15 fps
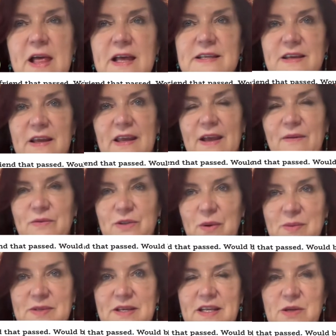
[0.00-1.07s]
So what I'm
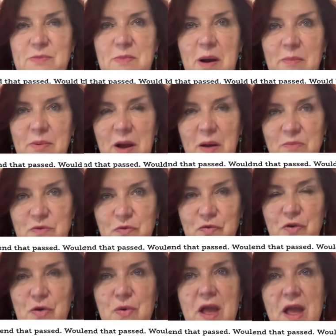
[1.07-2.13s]
seeing is your mum comes
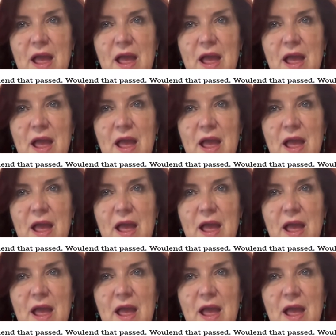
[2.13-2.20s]
through,